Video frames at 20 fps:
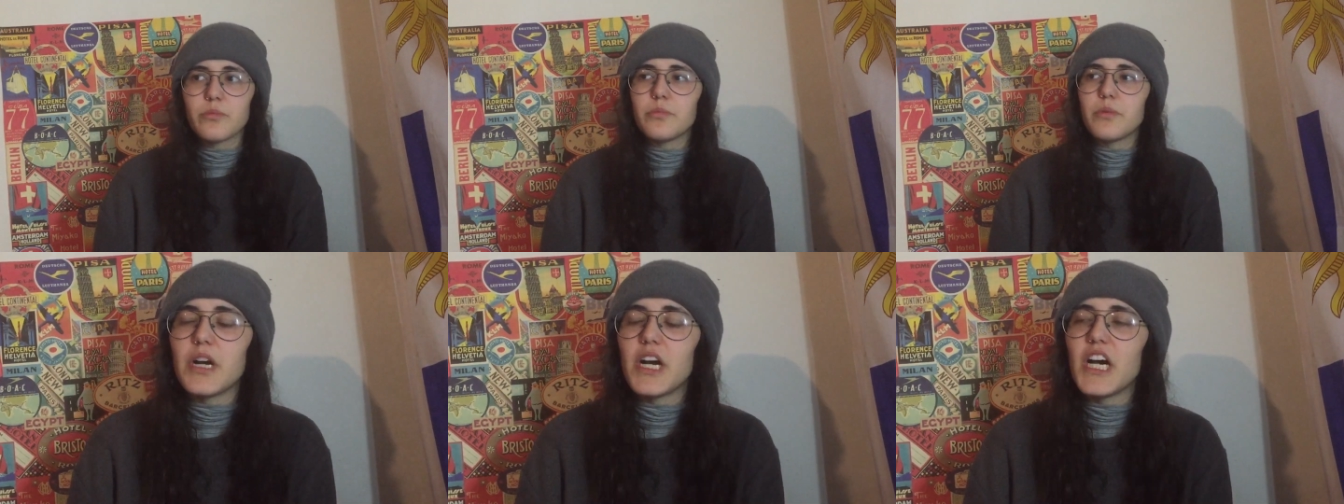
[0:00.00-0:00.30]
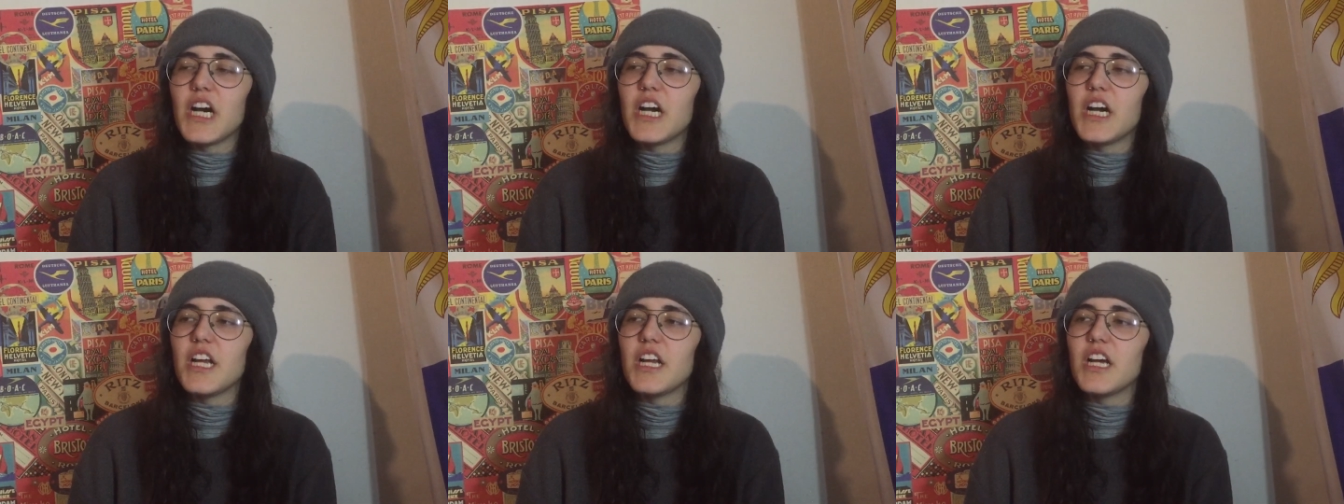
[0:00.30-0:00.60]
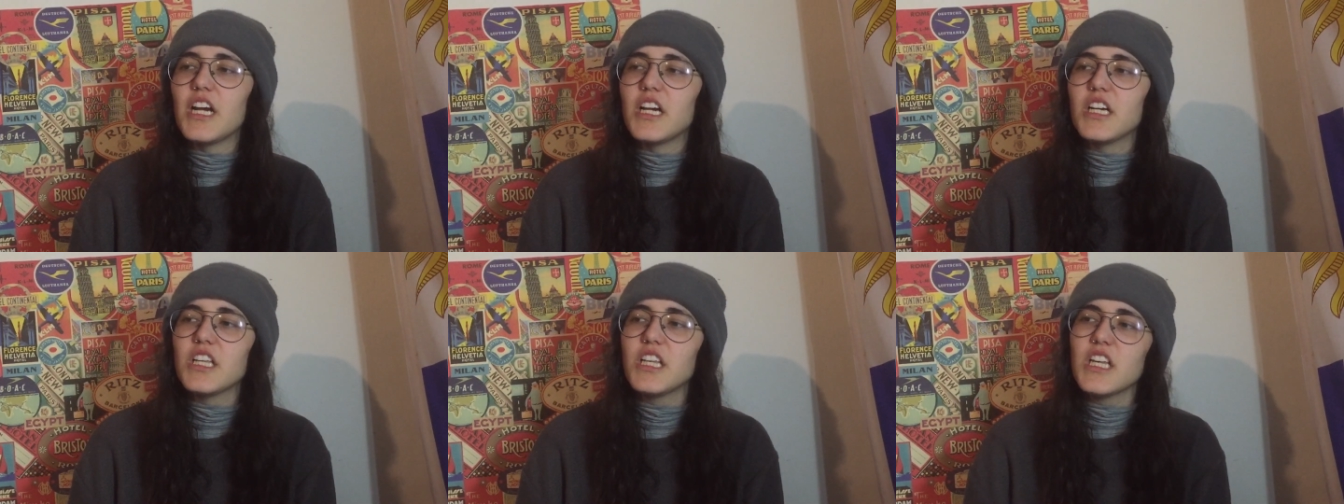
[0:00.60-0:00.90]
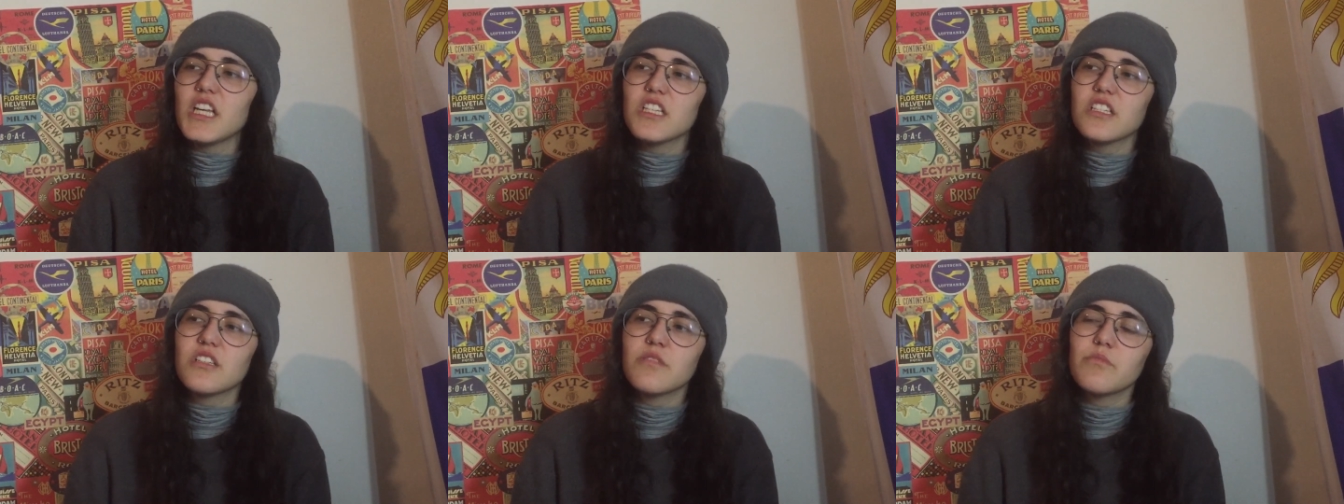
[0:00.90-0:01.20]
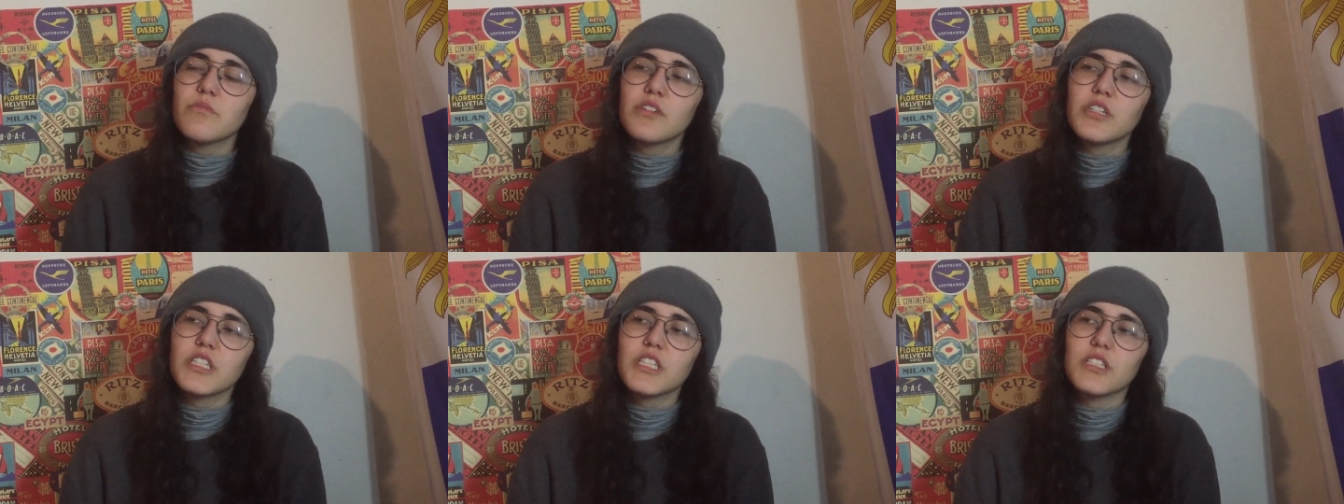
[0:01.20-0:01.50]
but yeah,
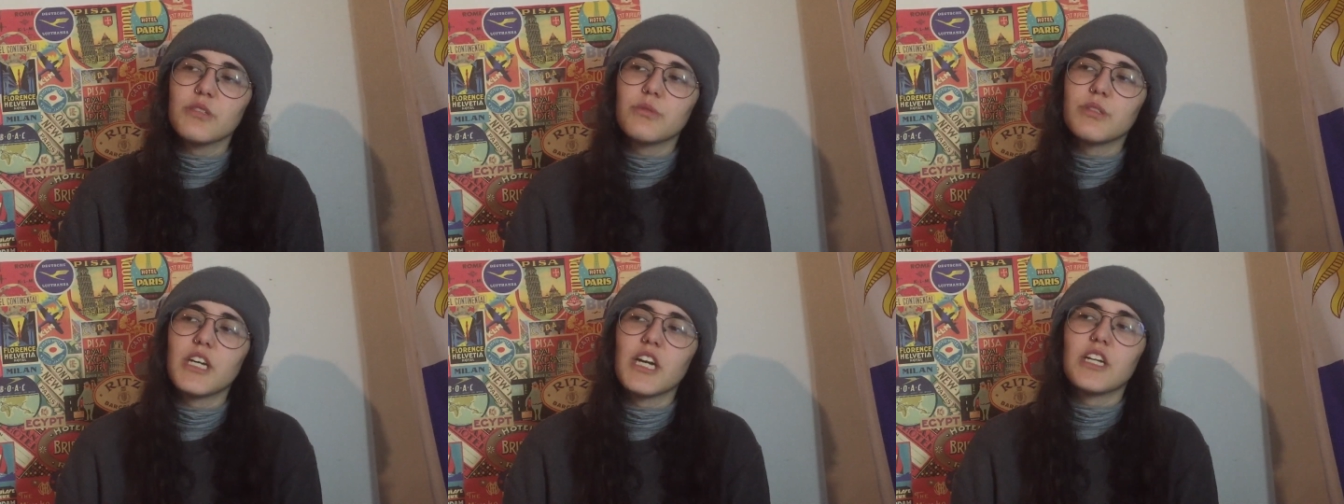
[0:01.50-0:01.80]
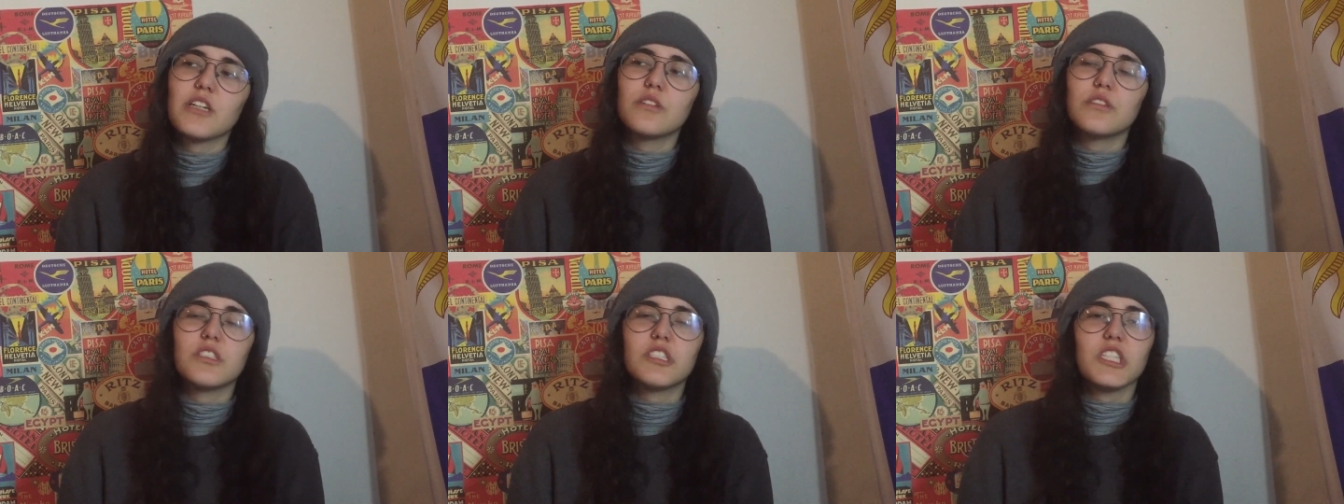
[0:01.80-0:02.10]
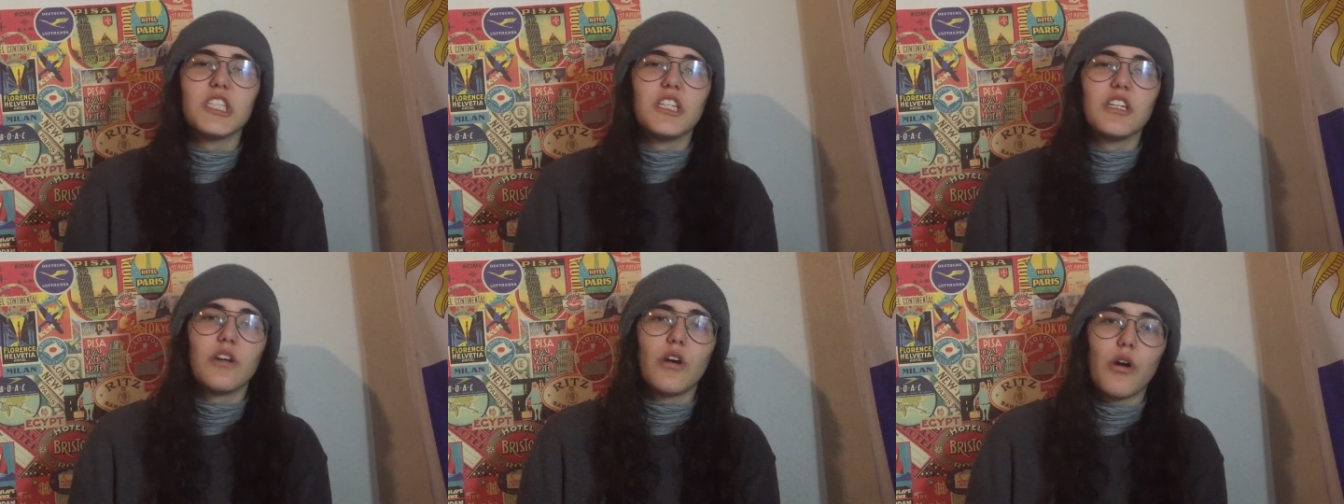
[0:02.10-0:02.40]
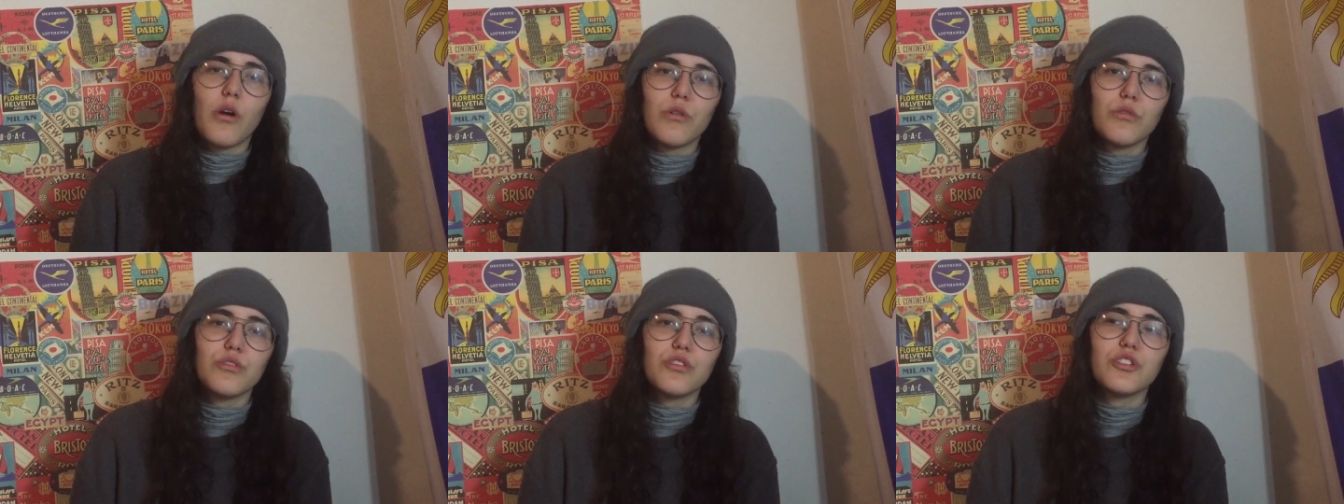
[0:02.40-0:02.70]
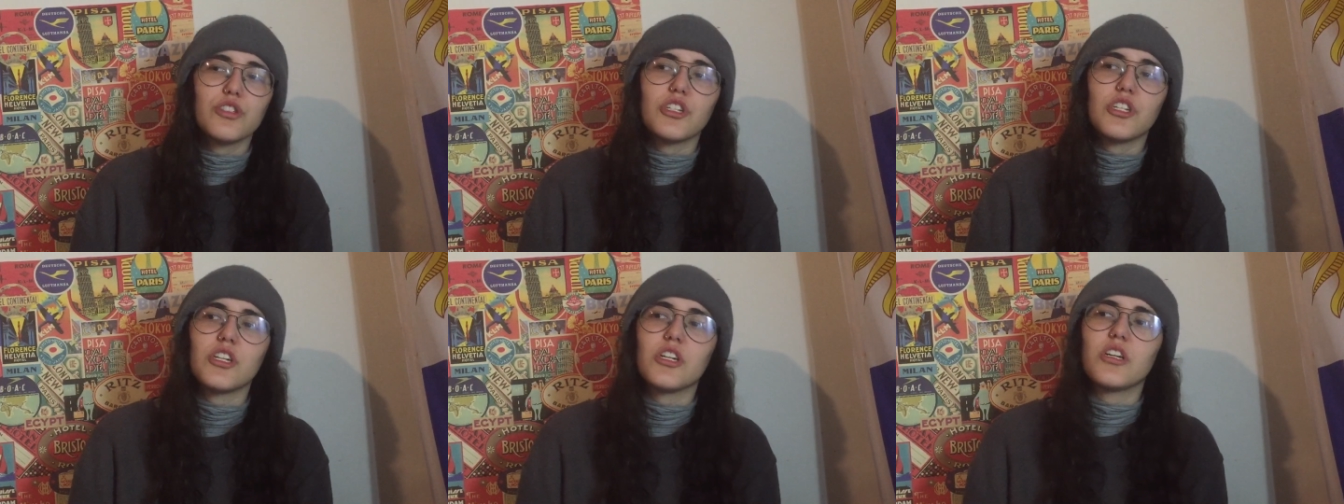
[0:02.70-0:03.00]
somewhere where I could see the
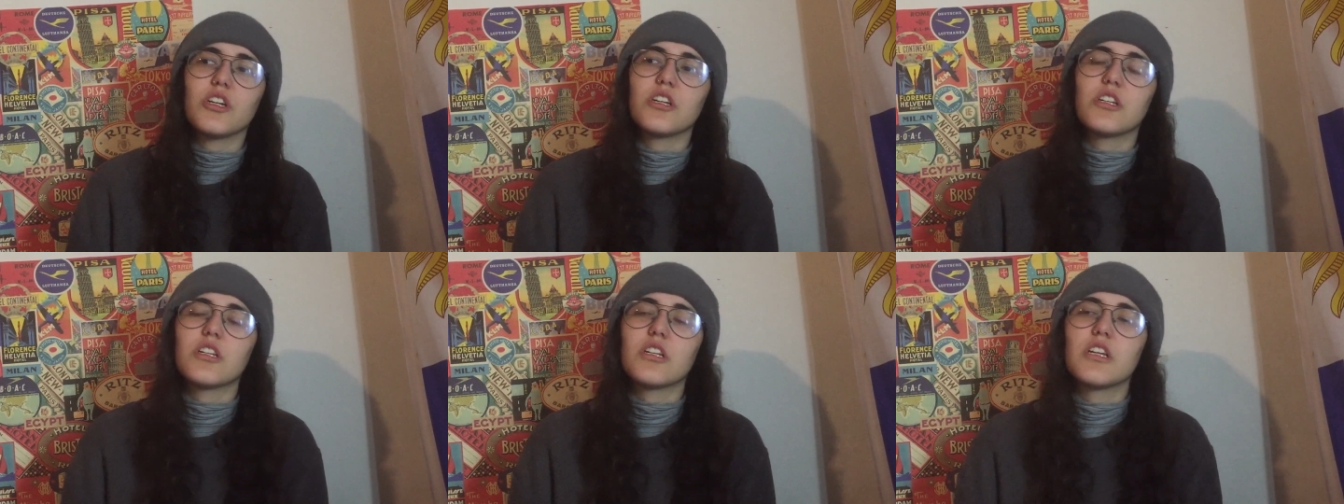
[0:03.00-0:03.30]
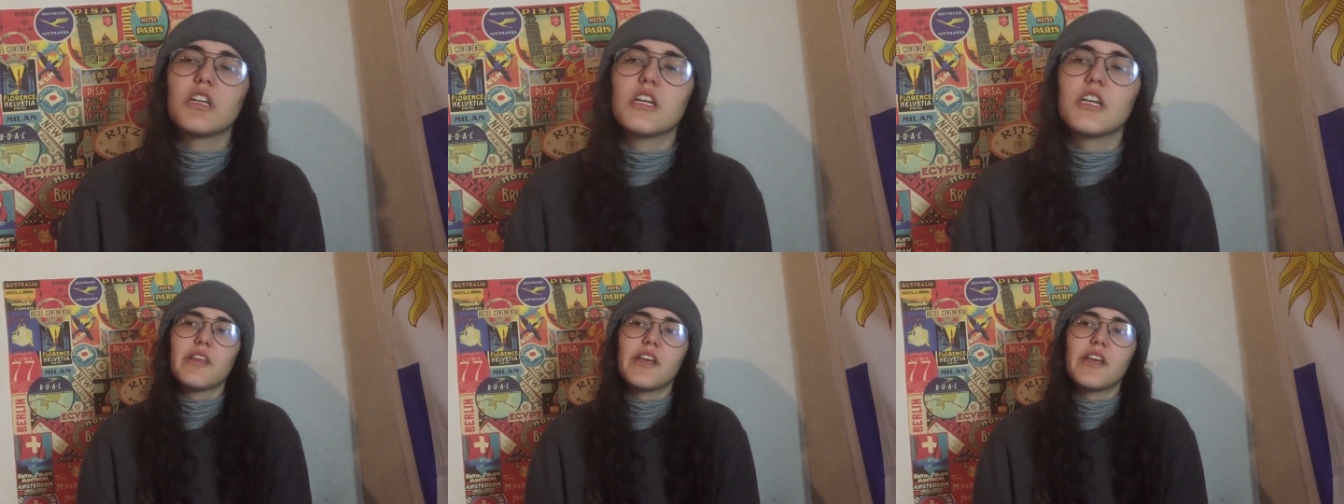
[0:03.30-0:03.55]
ocean